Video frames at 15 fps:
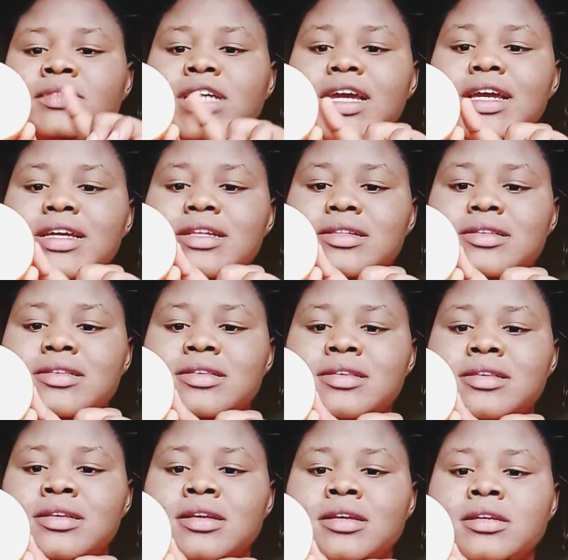It's
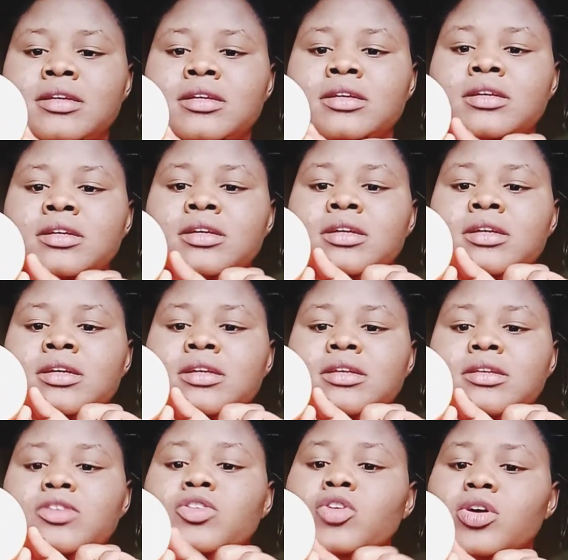
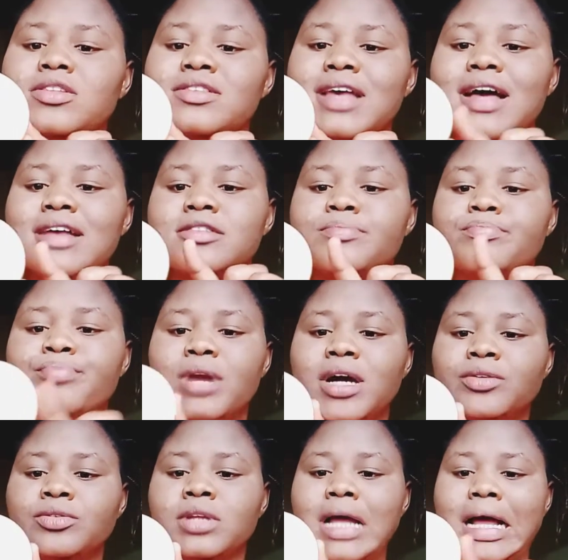not as
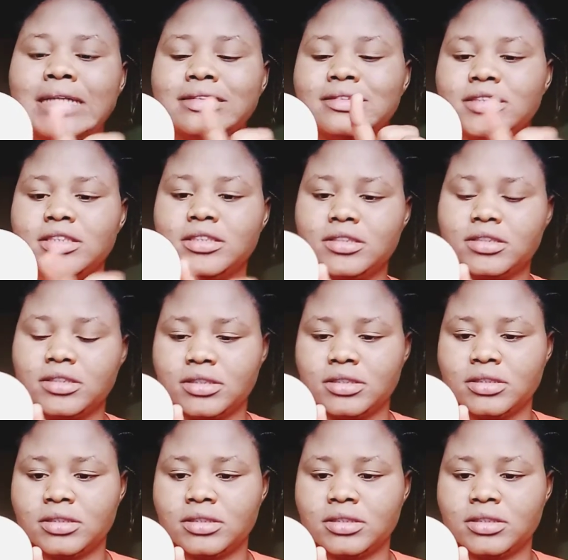brown as this.